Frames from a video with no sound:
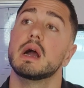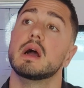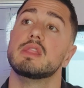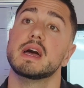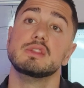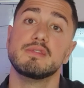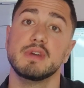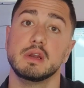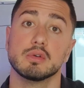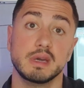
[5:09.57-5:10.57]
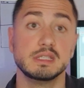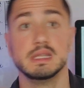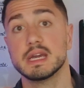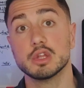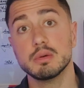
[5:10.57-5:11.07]
than the failure rate
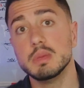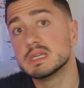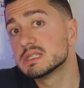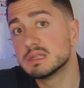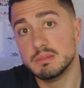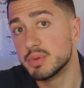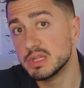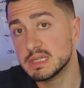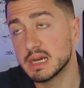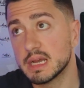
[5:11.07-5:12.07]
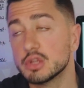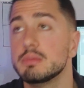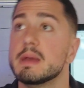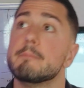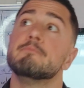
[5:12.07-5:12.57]
in economics, in political
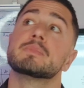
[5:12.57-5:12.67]
economy.